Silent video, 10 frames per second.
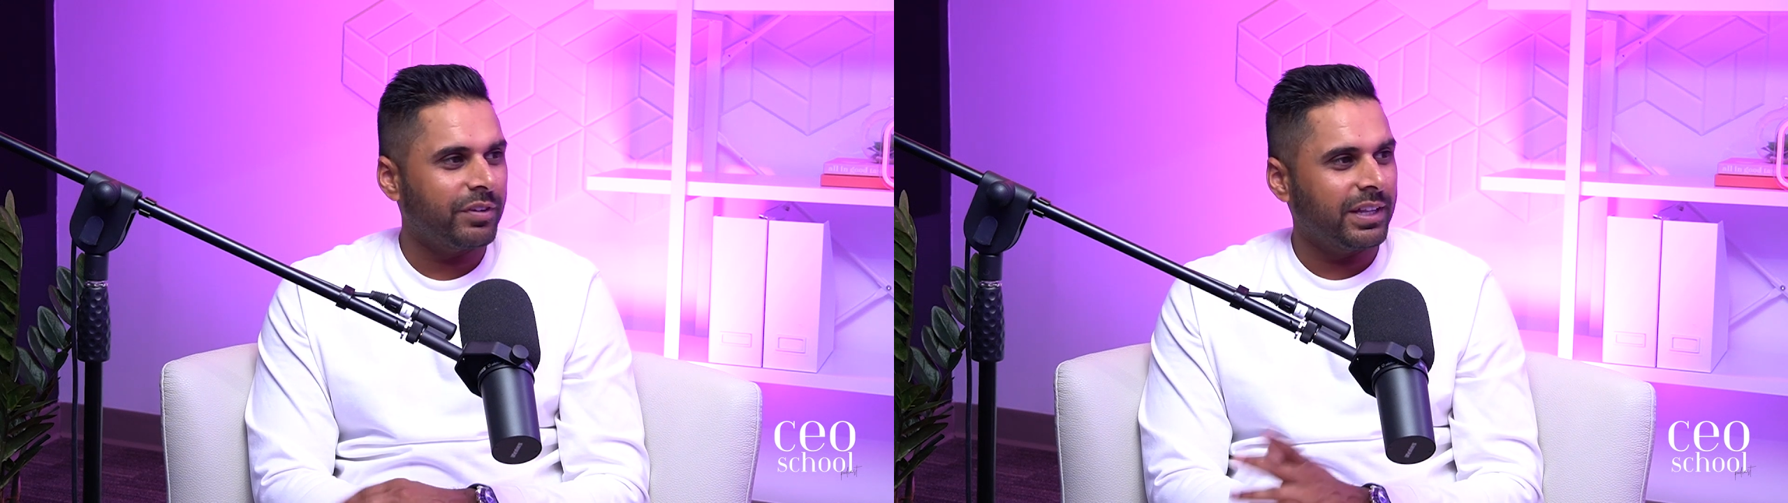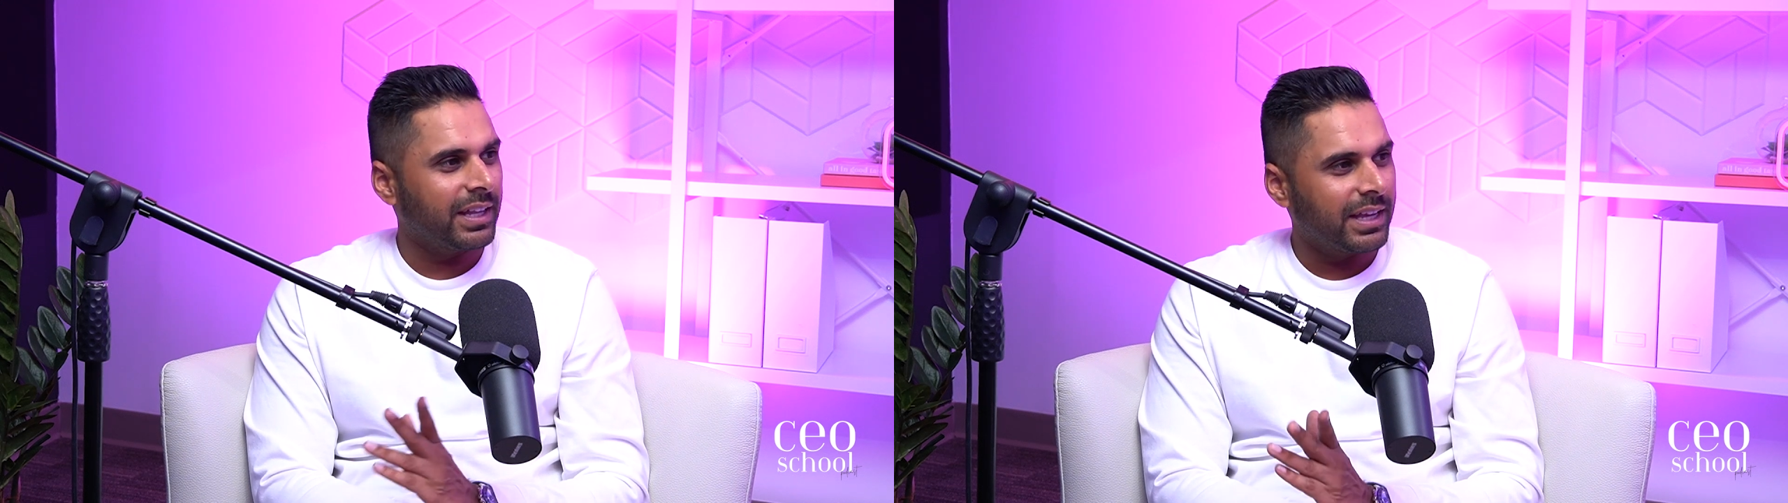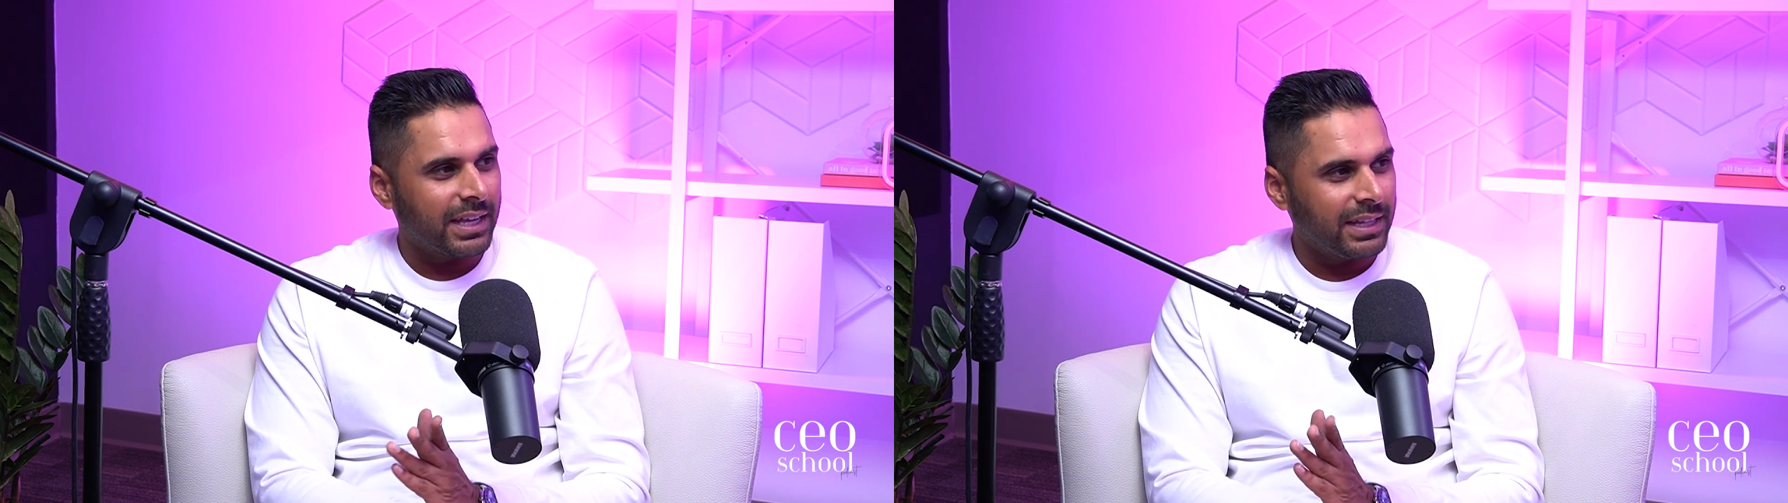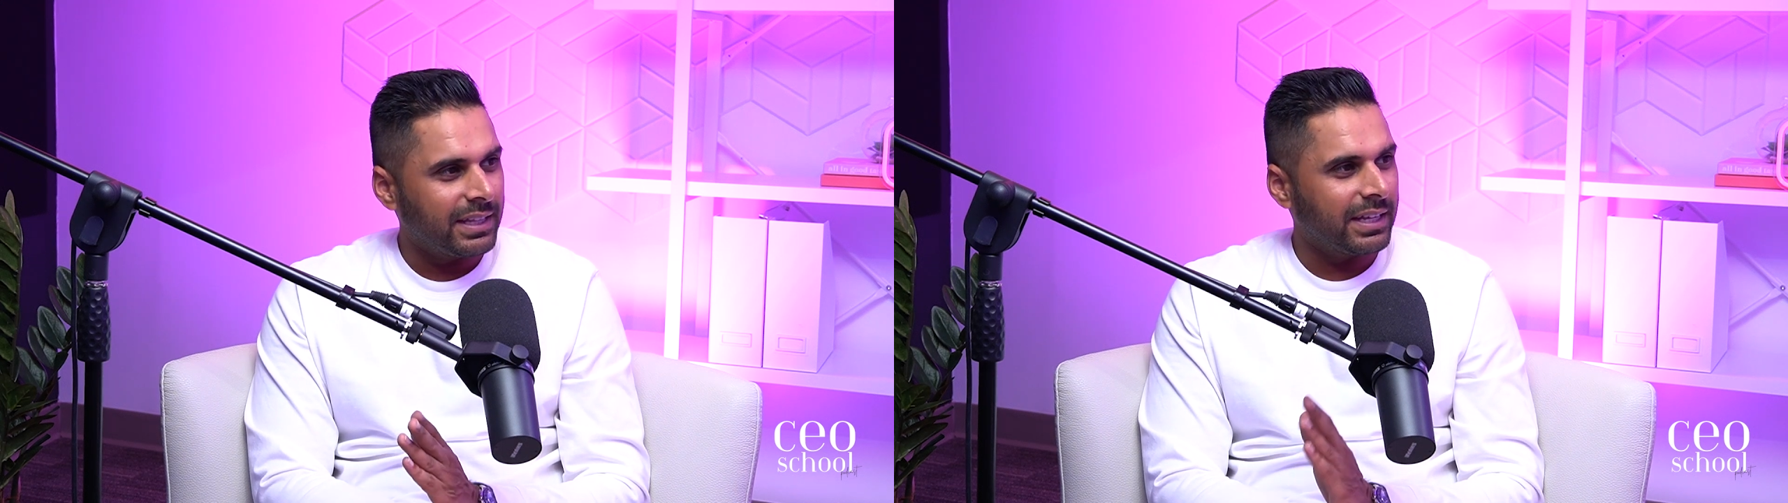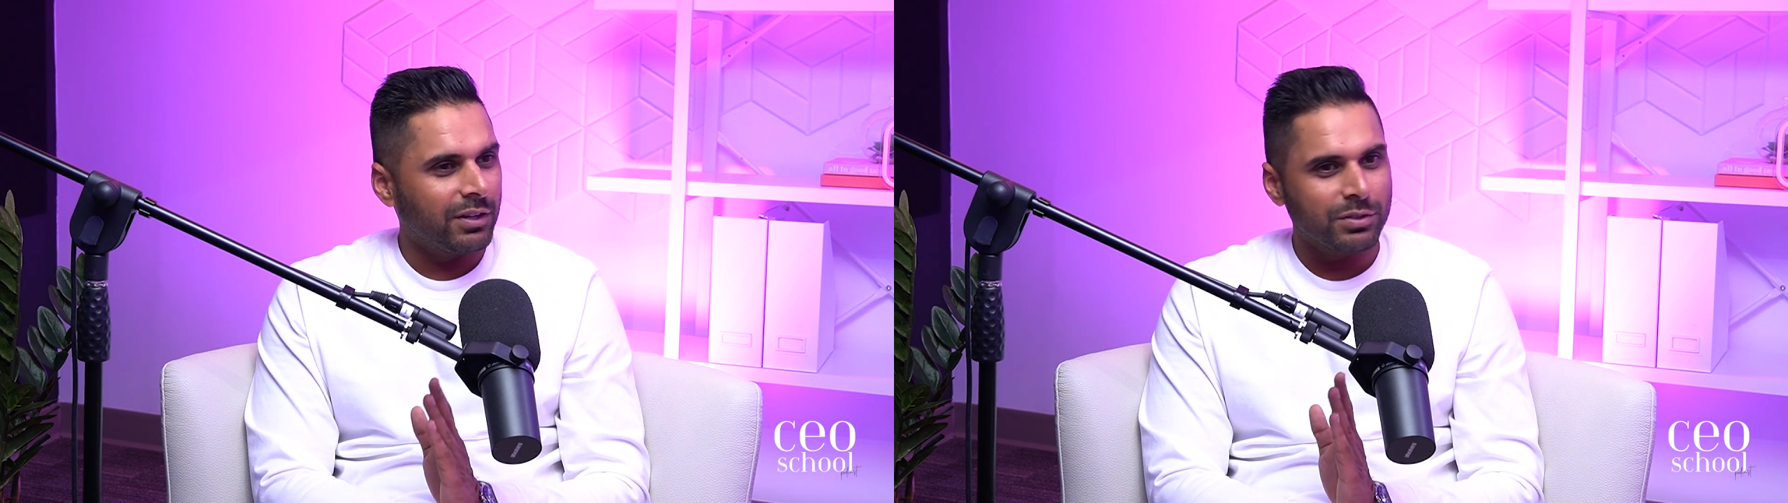And like
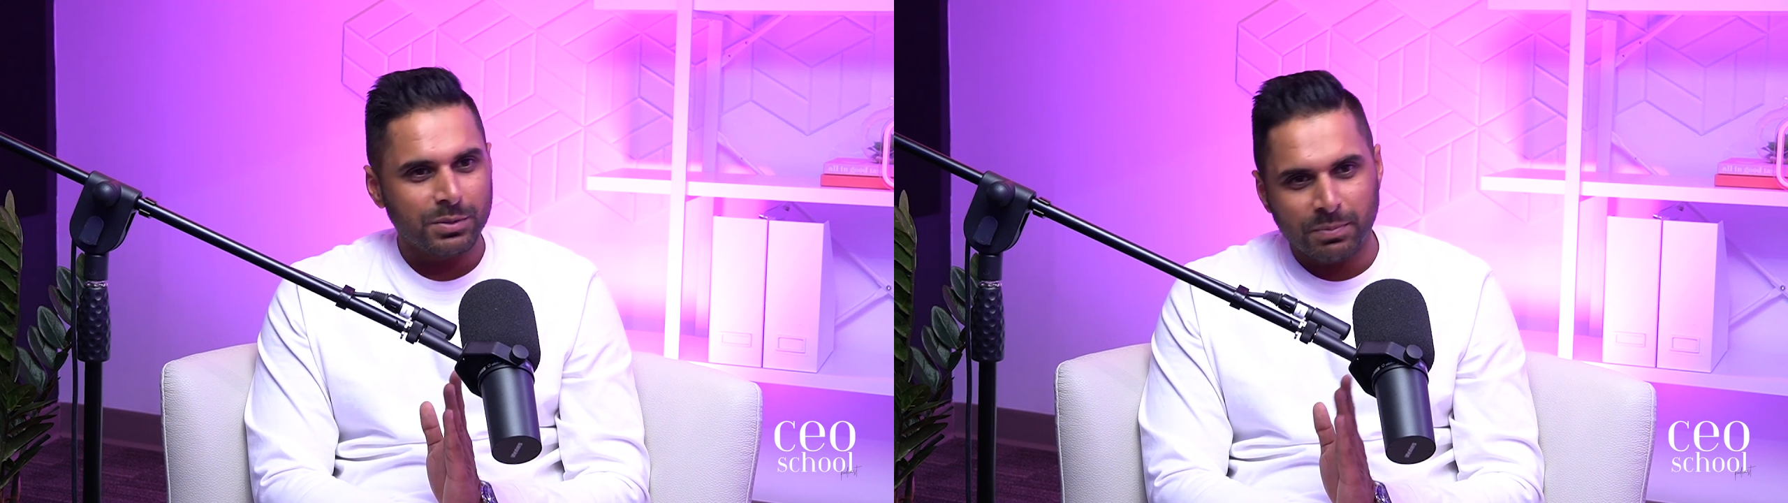anything else,